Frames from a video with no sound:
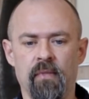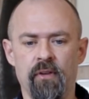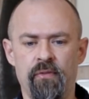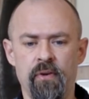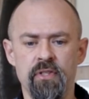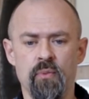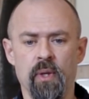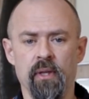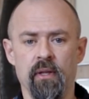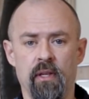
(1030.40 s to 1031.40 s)
First,
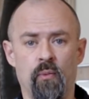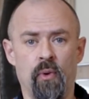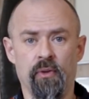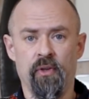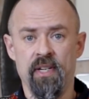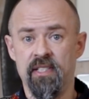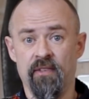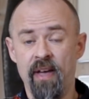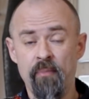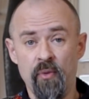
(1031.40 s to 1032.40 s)
when the water is
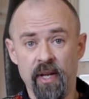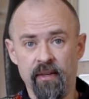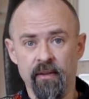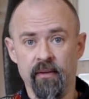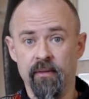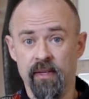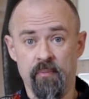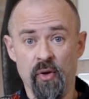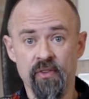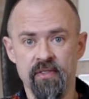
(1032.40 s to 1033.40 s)
evaporated, the
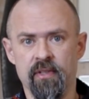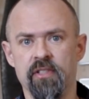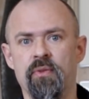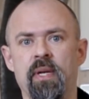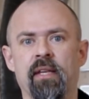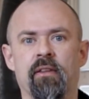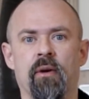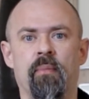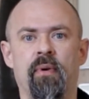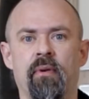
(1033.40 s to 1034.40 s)
pot starts to heat
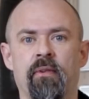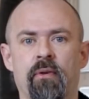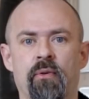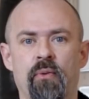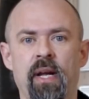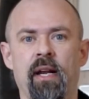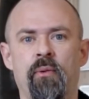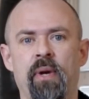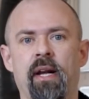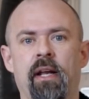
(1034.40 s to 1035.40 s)
up really,
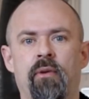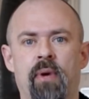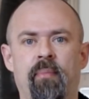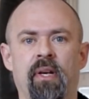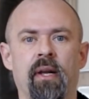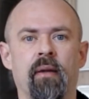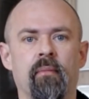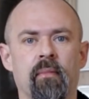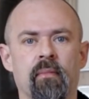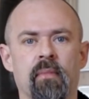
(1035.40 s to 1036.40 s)
really rapidly.
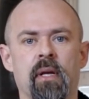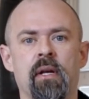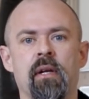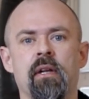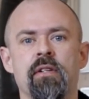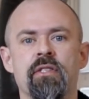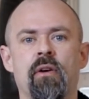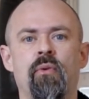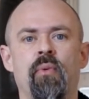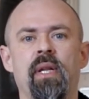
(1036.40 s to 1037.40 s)

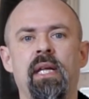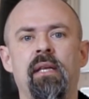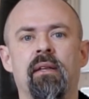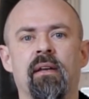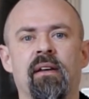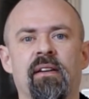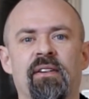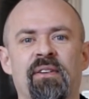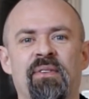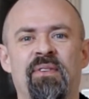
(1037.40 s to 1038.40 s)
So we need
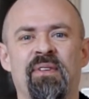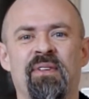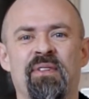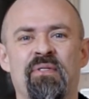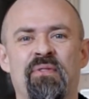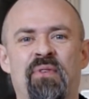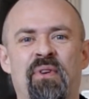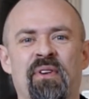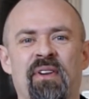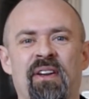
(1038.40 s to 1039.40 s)

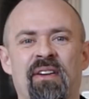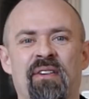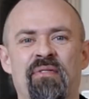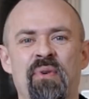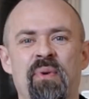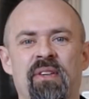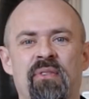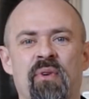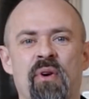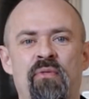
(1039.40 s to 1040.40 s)
for a fluid
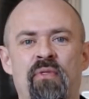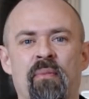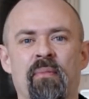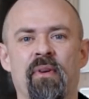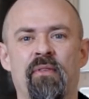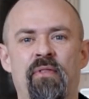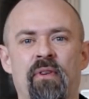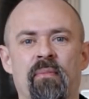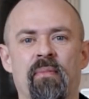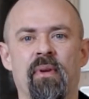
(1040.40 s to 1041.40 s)
to go from
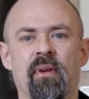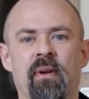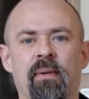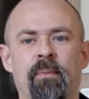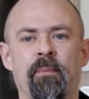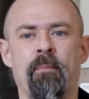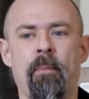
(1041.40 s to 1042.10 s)
firm